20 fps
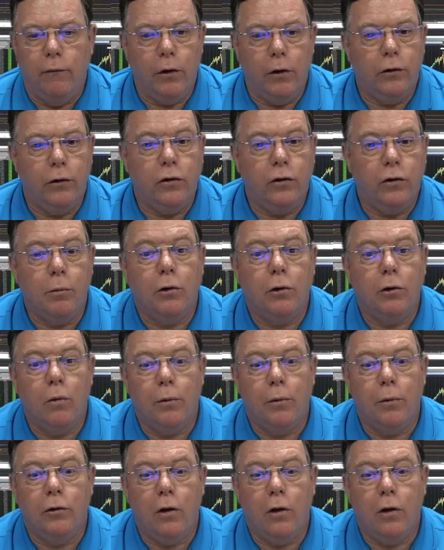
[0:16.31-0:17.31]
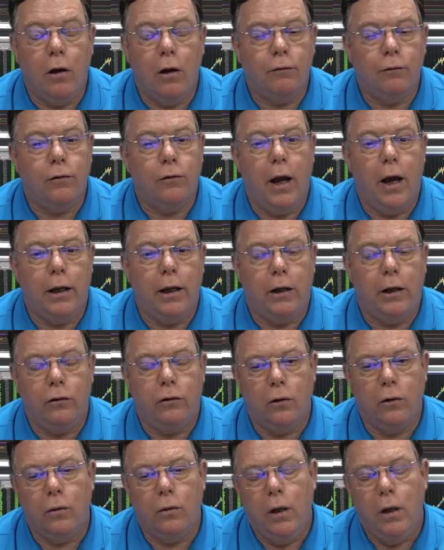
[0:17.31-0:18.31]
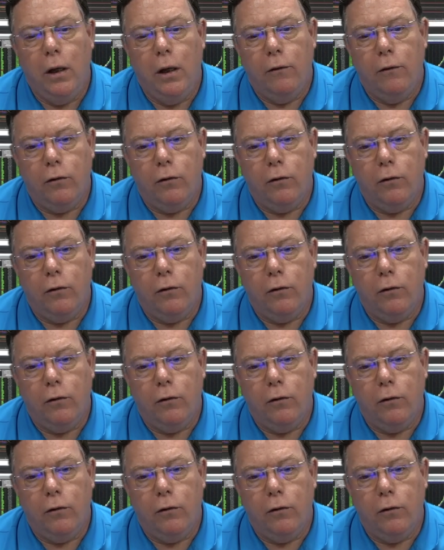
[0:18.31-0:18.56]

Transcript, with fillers: Very similar to what we saw on Friday. So,